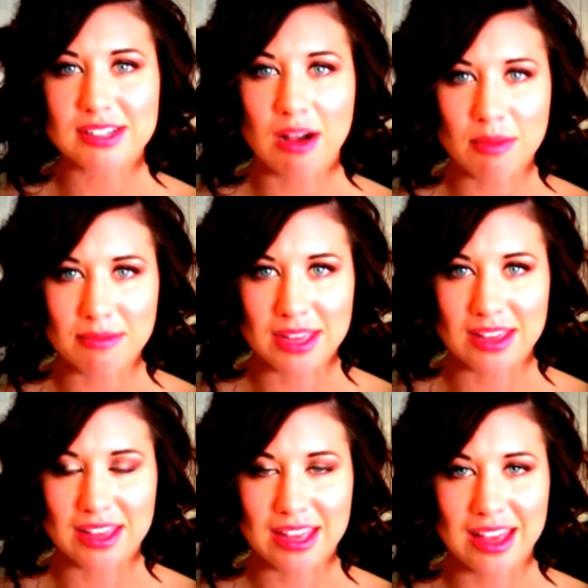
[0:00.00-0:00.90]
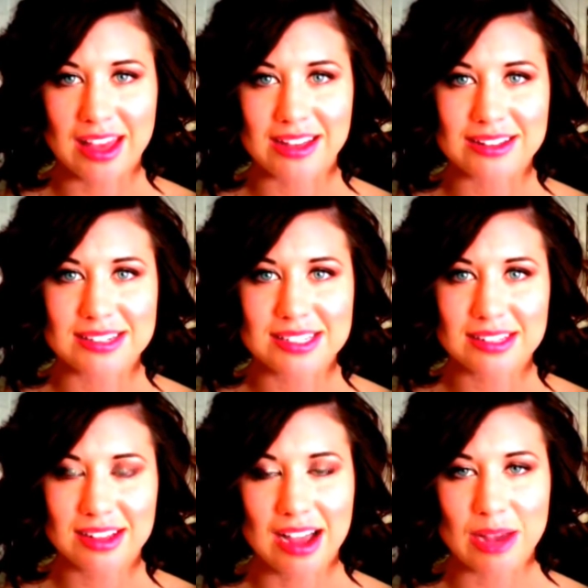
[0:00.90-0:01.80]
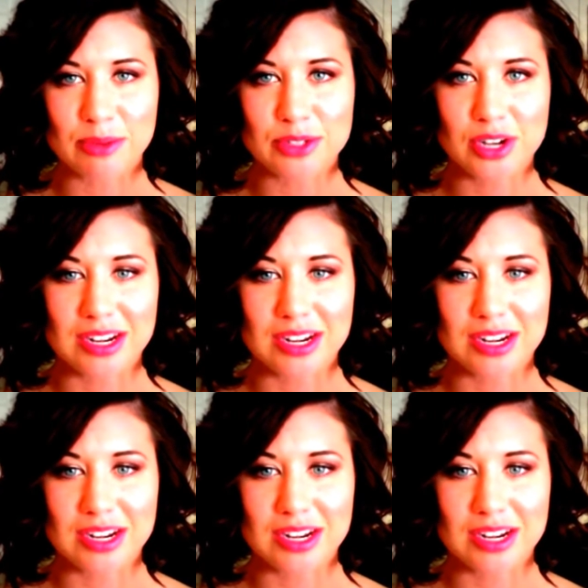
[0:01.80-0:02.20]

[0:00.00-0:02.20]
comment me and I will try